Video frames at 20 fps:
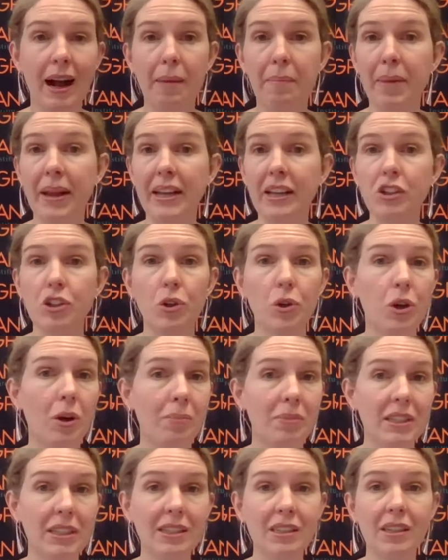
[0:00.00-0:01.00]
making sure
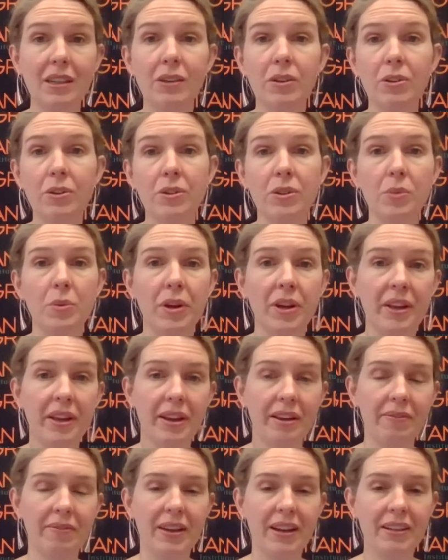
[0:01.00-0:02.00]
competition laws
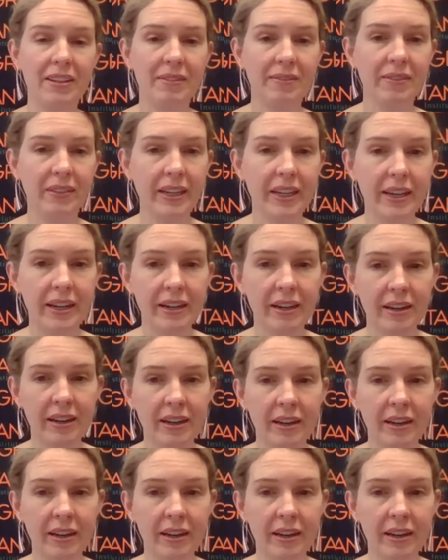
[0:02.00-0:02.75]
working effectively.